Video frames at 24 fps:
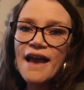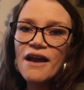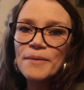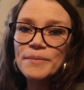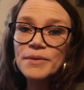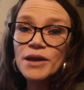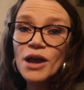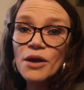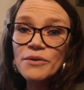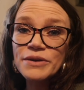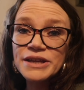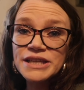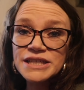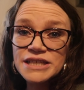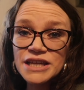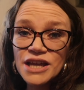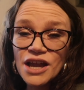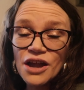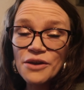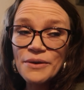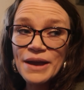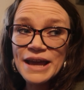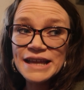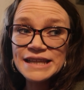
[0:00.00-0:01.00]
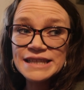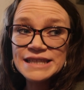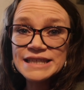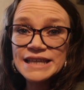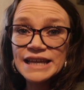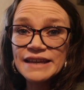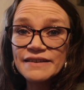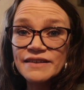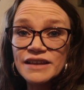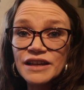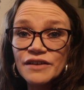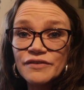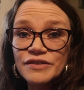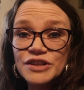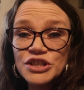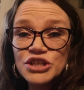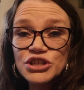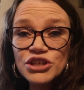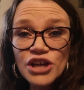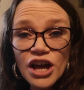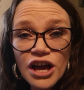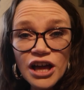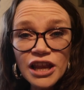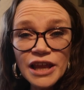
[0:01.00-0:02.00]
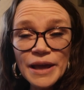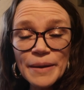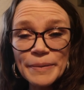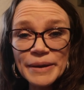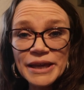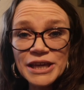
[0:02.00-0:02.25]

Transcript: I'm going to go and see the lovely Charlotte